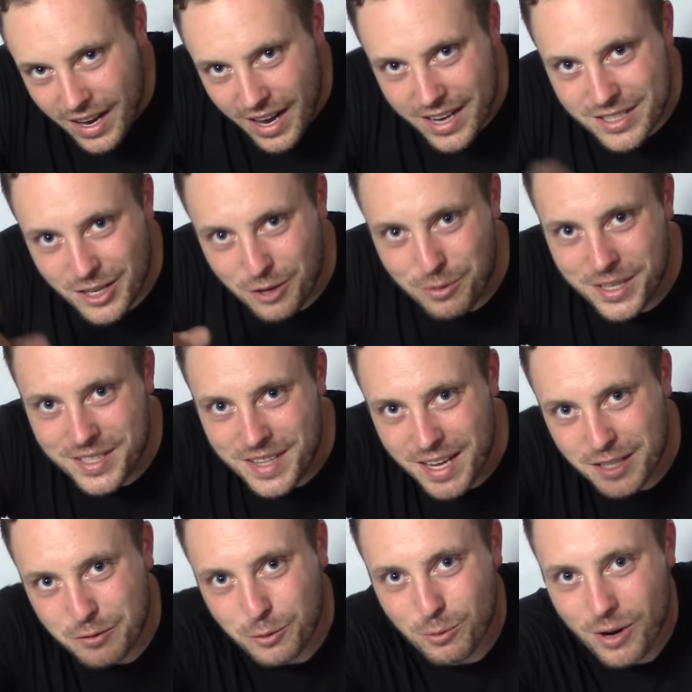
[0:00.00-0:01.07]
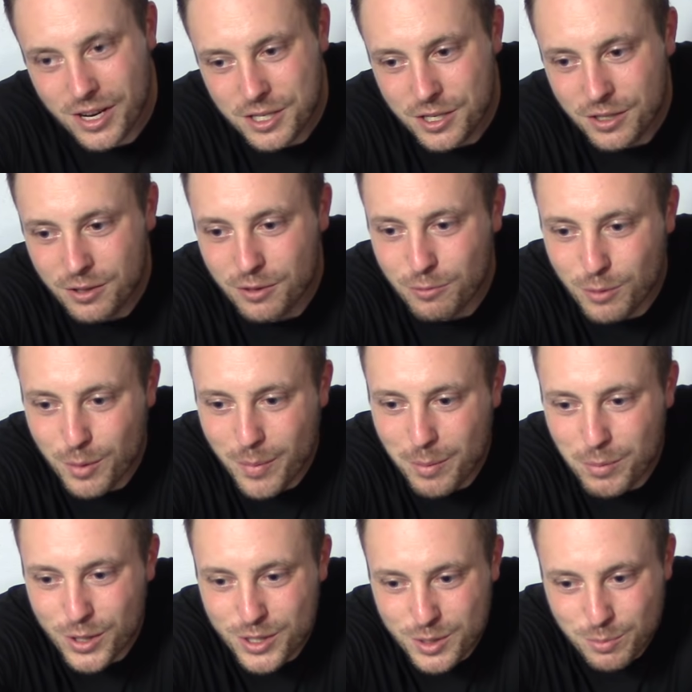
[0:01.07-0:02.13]
As always, thanks for watching.
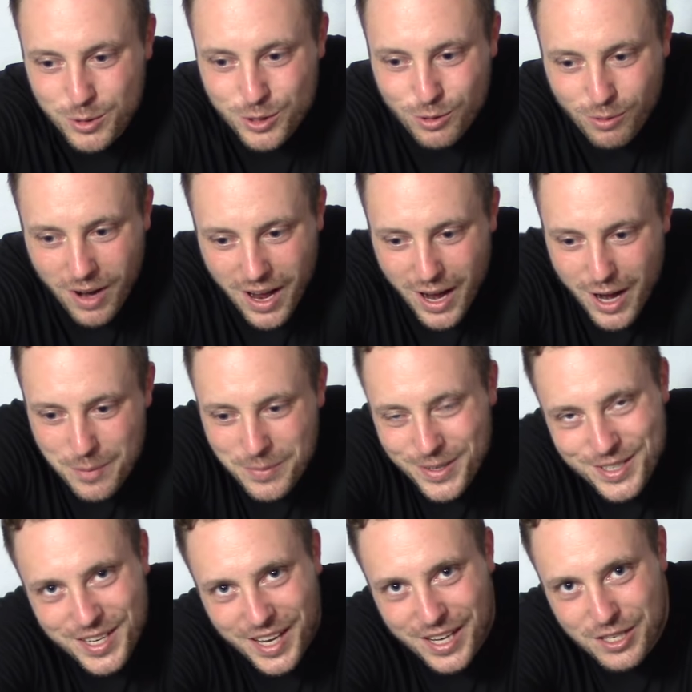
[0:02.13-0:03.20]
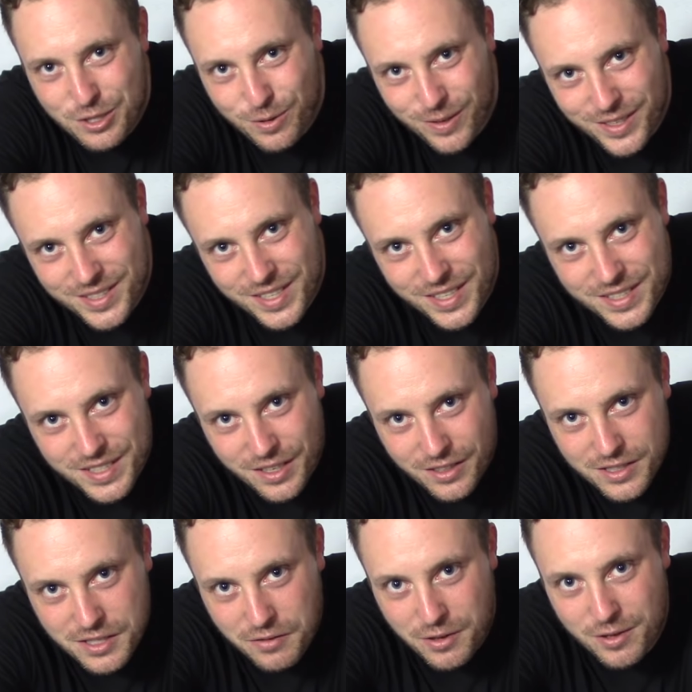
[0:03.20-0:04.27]
Remember to subscribe to catch the rest of the
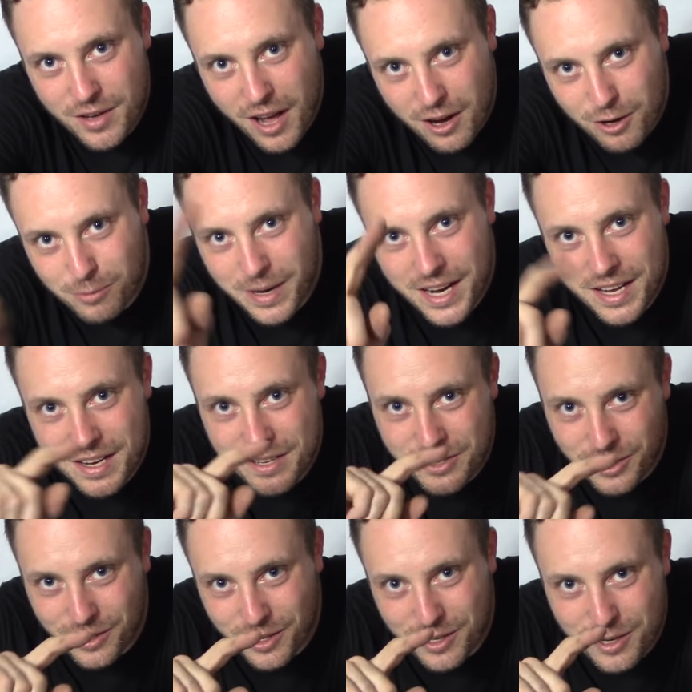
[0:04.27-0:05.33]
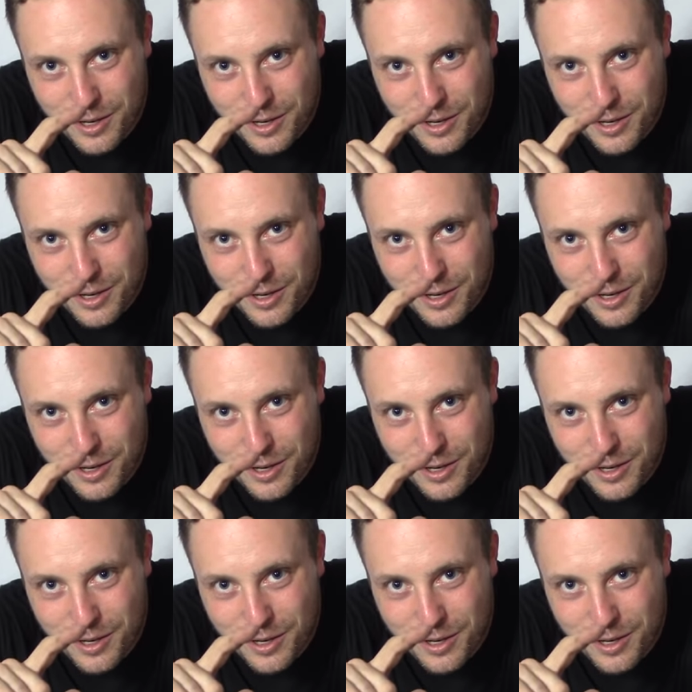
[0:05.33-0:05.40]
series if you're not already, and turn on